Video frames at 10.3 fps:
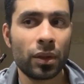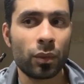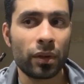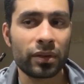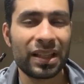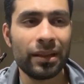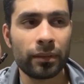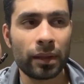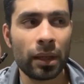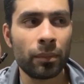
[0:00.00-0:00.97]
Whereas
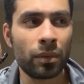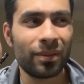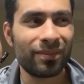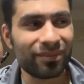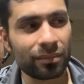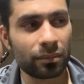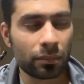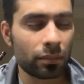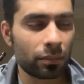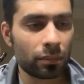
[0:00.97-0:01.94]
Keith Thurman,
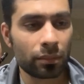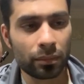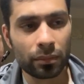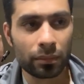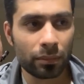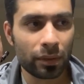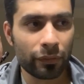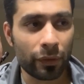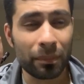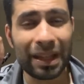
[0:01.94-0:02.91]
from